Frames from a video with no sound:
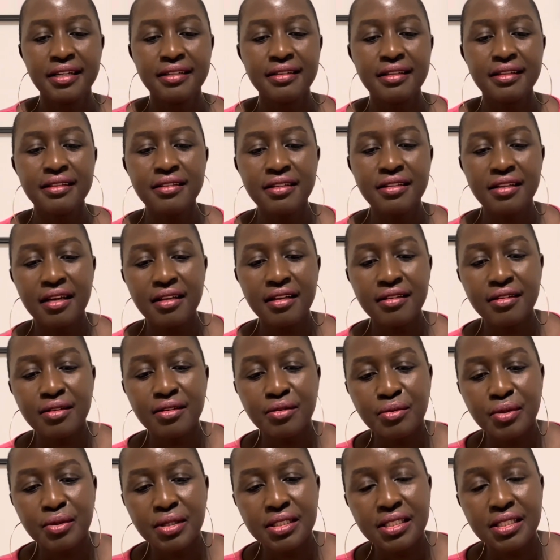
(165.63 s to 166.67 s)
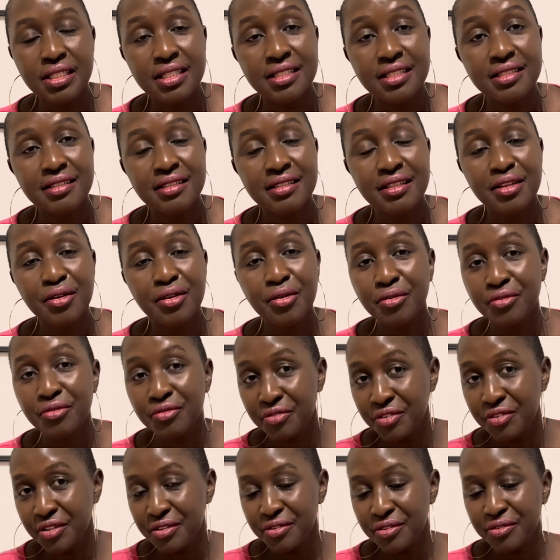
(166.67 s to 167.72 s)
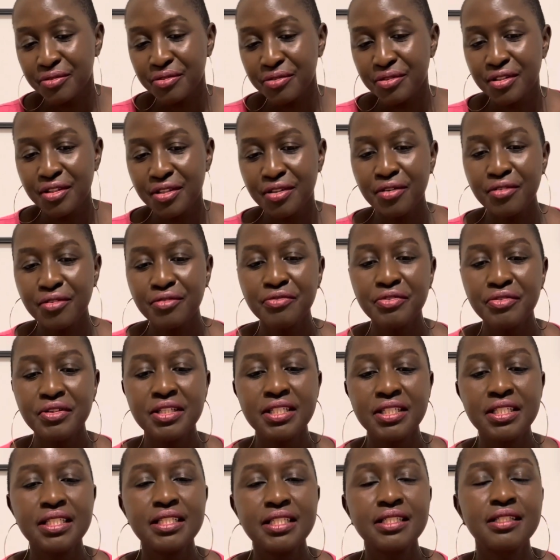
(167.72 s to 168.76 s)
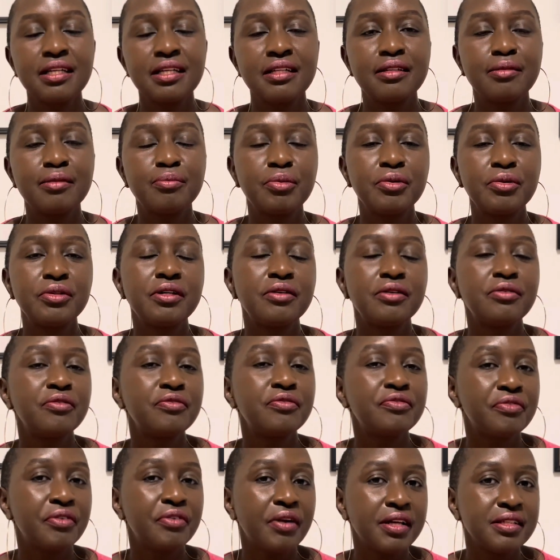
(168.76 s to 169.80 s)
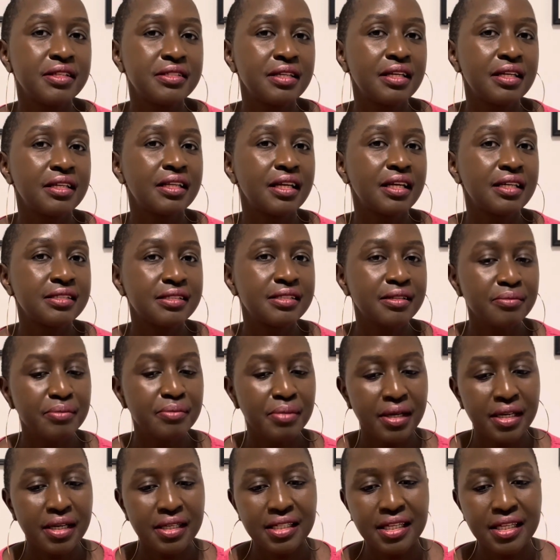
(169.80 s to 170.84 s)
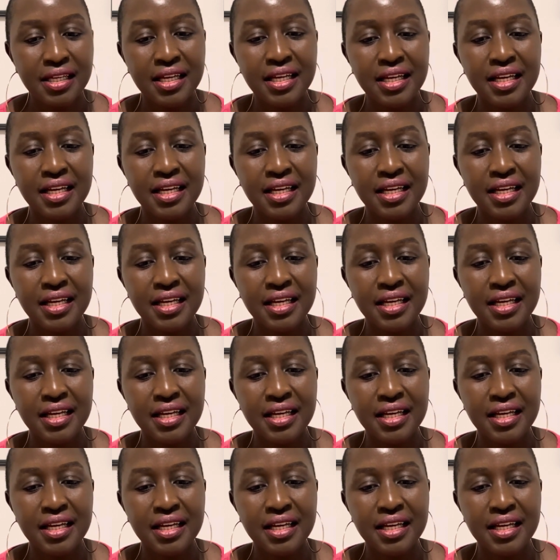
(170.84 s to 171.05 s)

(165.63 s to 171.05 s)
then the other one is Thionville. Thionville is at the border of France and Luxembourg.